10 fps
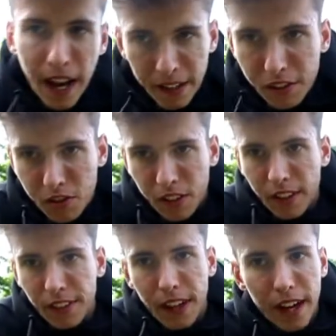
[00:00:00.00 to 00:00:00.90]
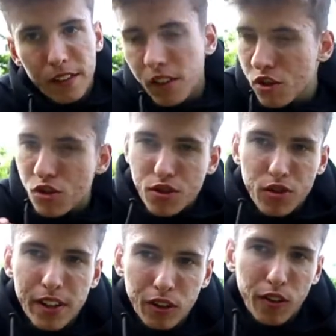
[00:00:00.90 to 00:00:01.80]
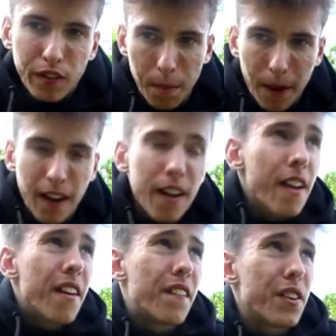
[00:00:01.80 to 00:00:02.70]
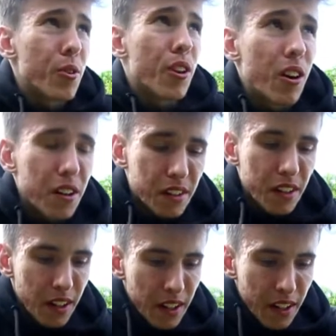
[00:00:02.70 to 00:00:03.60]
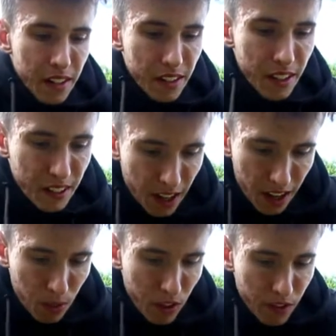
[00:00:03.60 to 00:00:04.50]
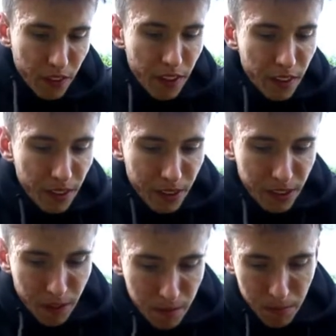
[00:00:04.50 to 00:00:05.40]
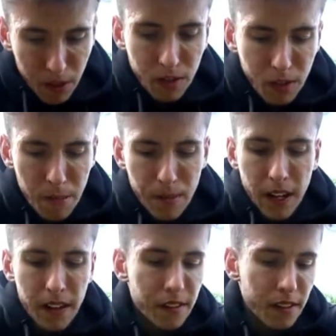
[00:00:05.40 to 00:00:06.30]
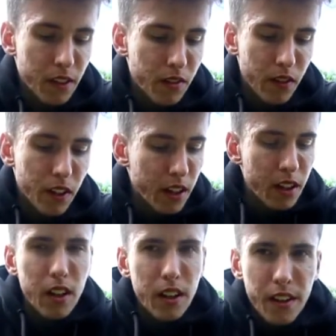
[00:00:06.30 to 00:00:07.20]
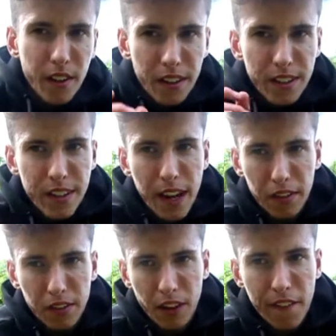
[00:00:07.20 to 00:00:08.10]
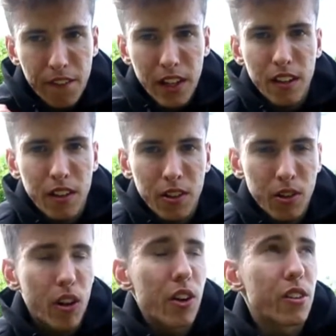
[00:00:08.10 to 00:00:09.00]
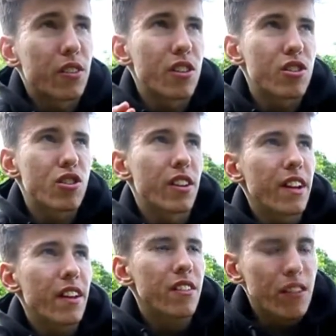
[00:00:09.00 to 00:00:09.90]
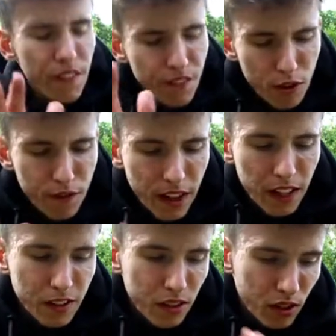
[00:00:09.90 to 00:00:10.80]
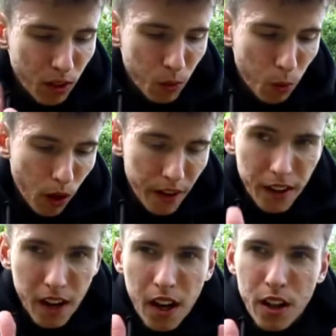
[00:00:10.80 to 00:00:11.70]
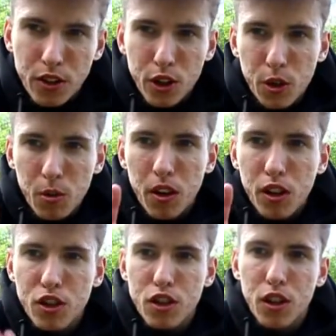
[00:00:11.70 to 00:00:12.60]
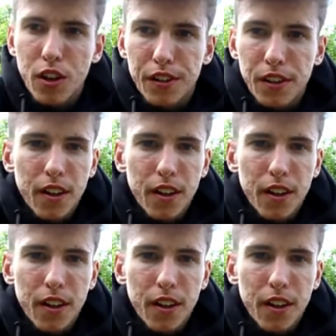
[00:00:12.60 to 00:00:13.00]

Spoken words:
answering that straight off the bat for you guys today with the simple answer of a yes, I think you guys should. And there's a few factors on why you should.